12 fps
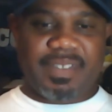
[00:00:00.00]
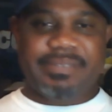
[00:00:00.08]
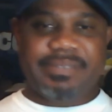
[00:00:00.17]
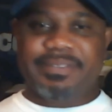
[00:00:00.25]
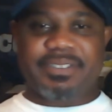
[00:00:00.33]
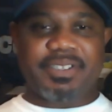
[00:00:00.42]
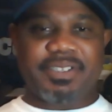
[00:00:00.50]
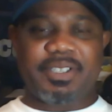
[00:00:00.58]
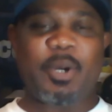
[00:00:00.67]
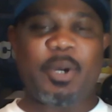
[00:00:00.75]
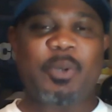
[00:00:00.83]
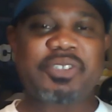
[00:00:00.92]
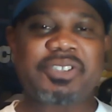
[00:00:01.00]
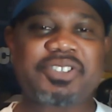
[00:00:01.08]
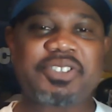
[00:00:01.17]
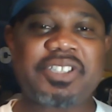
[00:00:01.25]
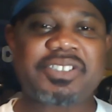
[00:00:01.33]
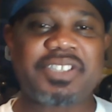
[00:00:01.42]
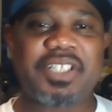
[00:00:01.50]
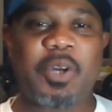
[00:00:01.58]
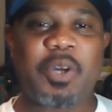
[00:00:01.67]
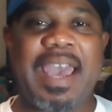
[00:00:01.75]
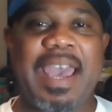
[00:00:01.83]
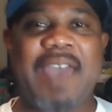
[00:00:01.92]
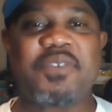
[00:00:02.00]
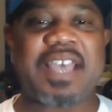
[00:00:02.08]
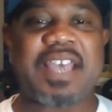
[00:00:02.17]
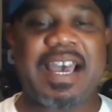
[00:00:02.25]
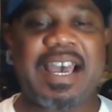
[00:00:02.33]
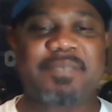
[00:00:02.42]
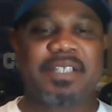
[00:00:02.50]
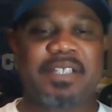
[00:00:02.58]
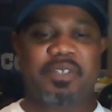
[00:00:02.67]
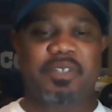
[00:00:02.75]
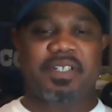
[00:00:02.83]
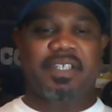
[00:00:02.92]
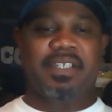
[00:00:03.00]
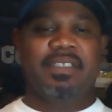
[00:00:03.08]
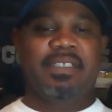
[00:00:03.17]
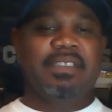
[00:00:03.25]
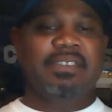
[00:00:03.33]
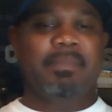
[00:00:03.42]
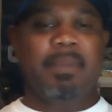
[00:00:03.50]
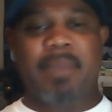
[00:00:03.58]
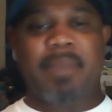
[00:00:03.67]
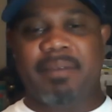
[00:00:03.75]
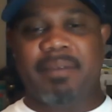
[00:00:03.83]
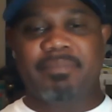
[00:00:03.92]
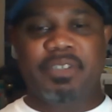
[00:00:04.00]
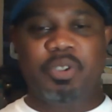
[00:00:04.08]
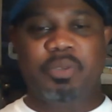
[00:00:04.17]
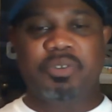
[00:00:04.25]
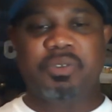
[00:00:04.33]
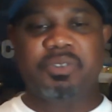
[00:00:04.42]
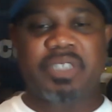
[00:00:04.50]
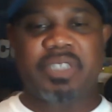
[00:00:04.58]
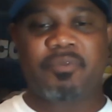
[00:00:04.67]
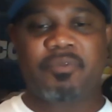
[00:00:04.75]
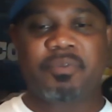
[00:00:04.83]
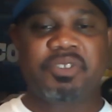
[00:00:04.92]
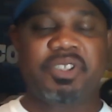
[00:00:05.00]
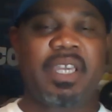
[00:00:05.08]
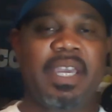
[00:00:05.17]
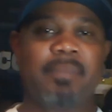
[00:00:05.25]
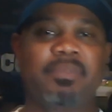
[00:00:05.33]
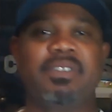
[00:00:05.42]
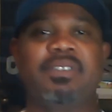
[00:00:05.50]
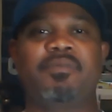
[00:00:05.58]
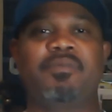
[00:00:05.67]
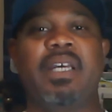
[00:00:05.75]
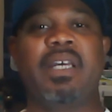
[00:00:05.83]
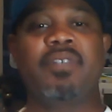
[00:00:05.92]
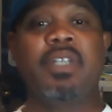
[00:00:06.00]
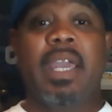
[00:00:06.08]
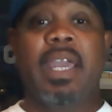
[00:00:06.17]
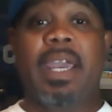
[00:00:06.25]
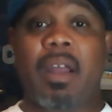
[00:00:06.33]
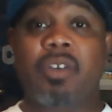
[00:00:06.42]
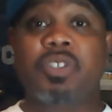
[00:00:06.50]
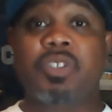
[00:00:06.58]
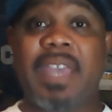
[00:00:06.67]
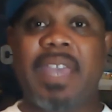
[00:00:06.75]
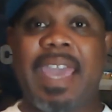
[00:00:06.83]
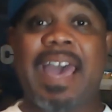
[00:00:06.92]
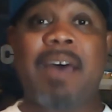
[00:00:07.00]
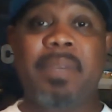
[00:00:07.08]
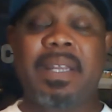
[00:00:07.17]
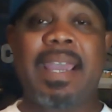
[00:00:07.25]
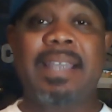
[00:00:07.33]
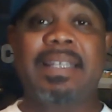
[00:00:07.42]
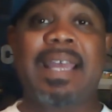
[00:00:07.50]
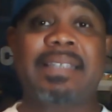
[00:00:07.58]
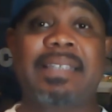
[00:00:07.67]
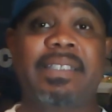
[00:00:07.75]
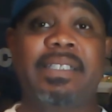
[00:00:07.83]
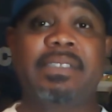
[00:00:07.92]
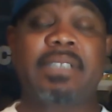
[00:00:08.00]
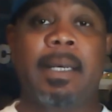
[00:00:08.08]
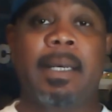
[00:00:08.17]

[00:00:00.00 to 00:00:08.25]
just a little advertisement. That's what it is. Something about my YouTube channel from G Hampton or whatever. And also we have been handing out these